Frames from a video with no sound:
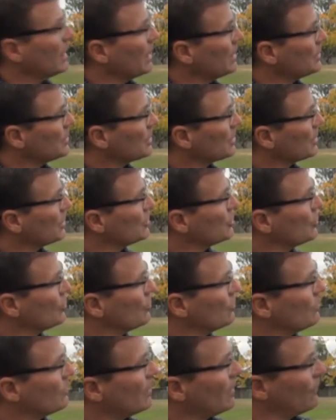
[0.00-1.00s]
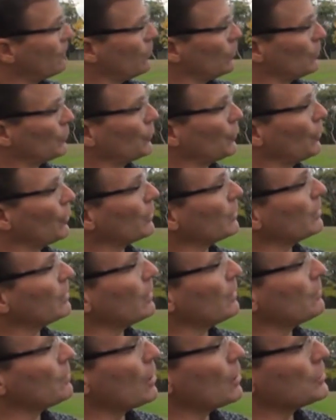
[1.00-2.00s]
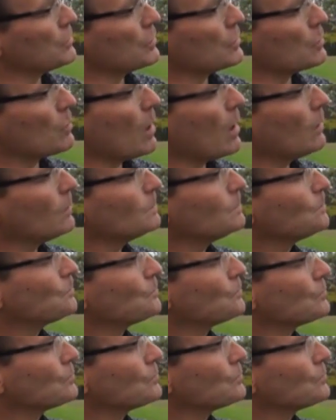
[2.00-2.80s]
and you're going to do a full circuit of those as well.